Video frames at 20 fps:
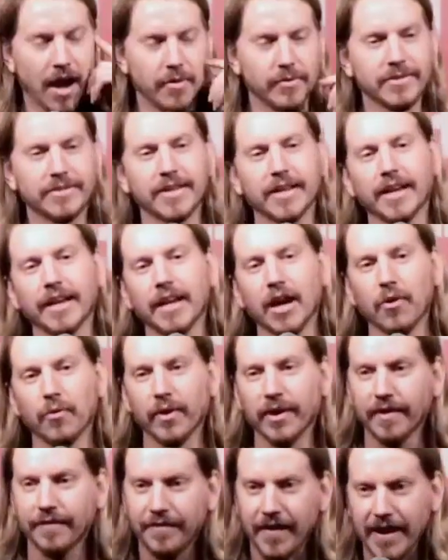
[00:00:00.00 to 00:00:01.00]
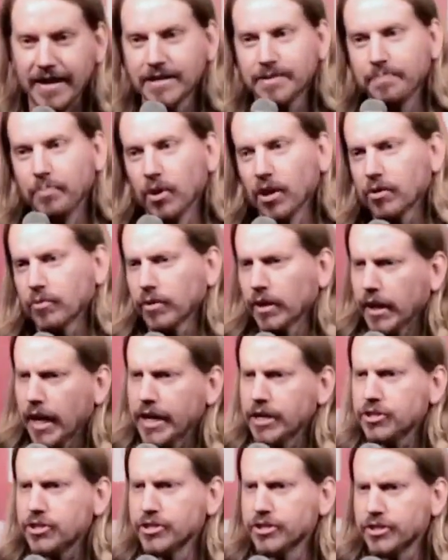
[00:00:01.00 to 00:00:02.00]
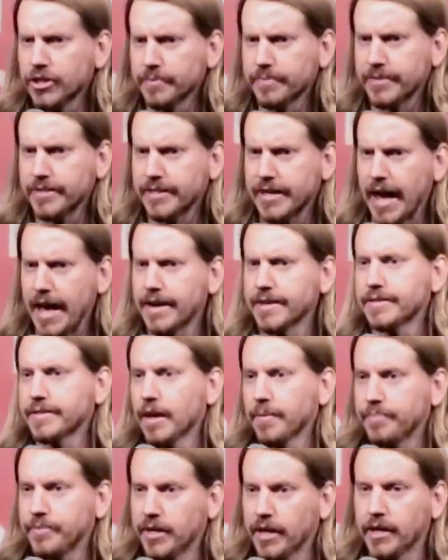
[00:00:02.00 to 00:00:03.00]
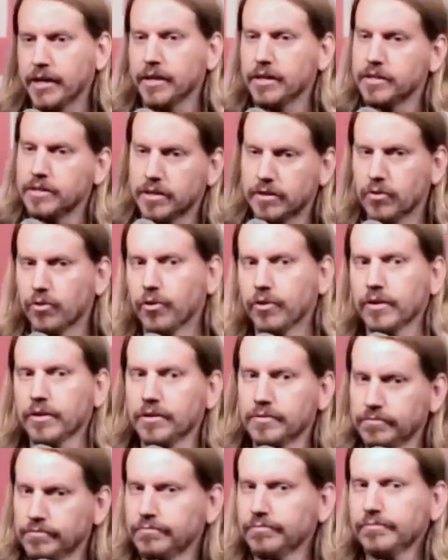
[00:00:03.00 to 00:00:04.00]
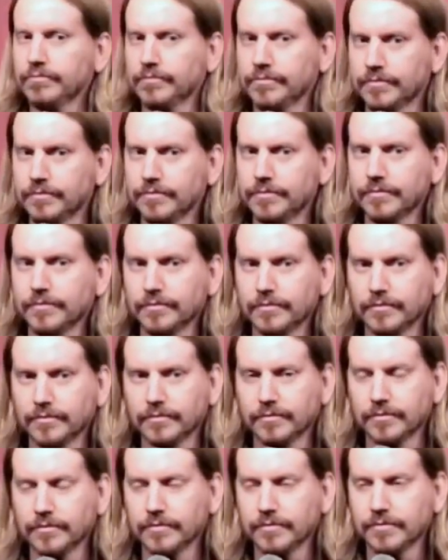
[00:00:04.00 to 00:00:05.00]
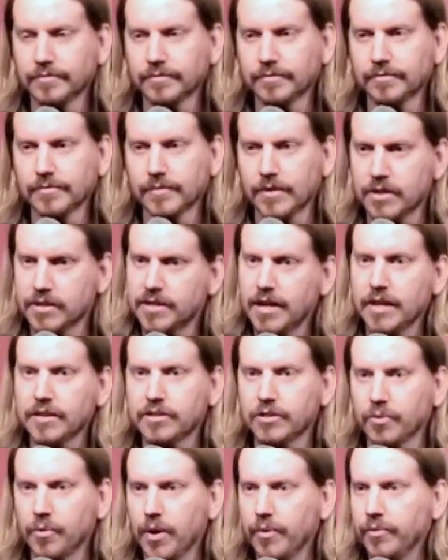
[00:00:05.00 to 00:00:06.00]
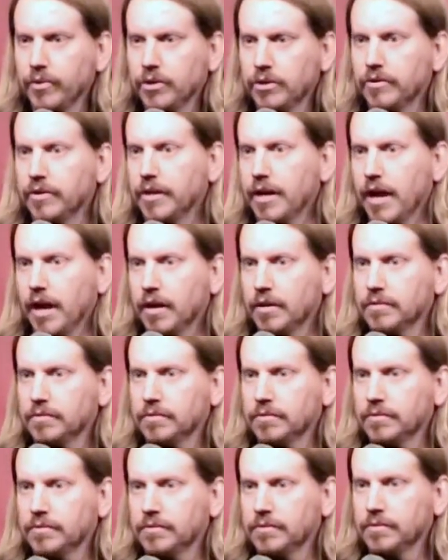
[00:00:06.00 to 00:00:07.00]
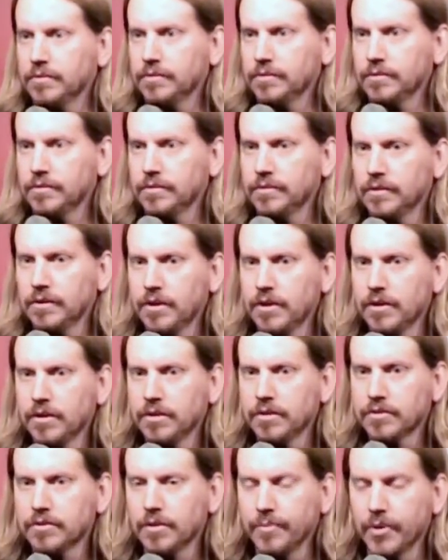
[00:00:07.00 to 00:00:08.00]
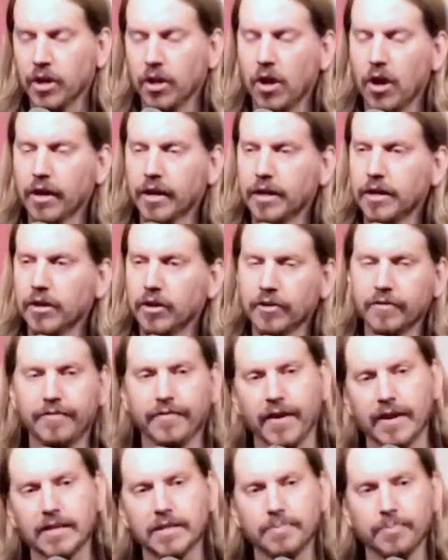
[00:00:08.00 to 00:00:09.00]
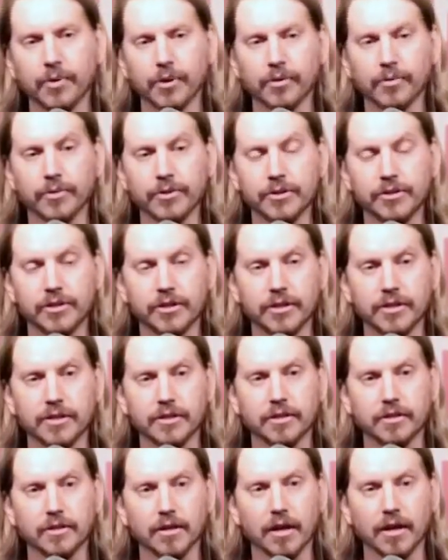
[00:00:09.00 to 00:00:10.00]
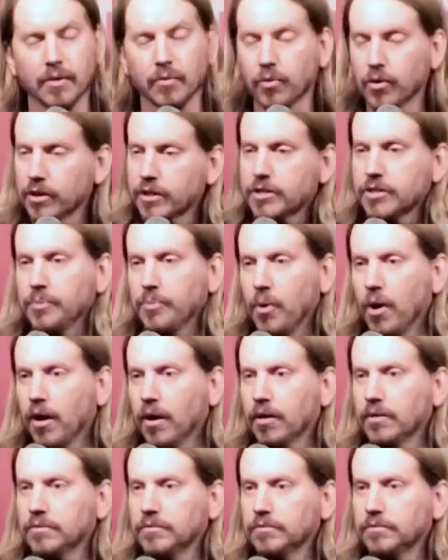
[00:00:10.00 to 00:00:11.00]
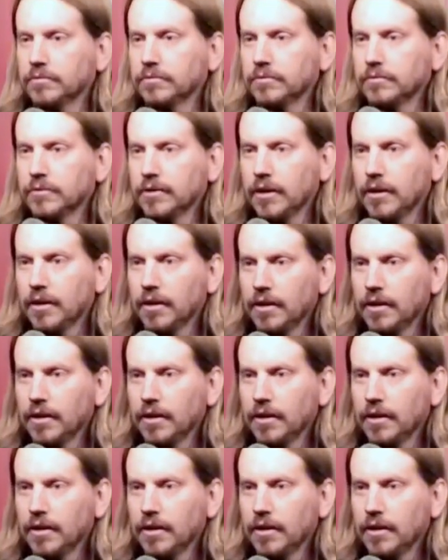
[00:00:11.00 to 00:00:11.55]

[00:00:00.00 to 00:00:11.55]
I was thinking our Facebook relationship status update is in order. Oh. Because that's the way we do it now. So I'm going to log into her Facebook when she's at work tomorrow. And